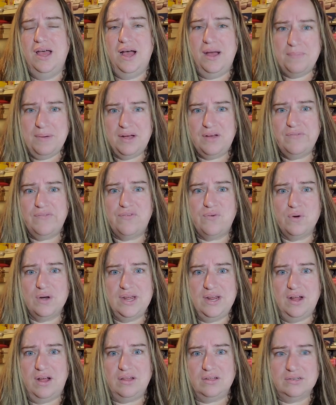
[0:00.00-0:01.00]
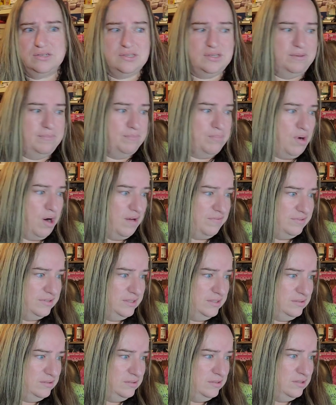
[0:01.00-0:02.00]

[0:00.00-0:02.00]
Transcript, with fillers: about $40 in profit.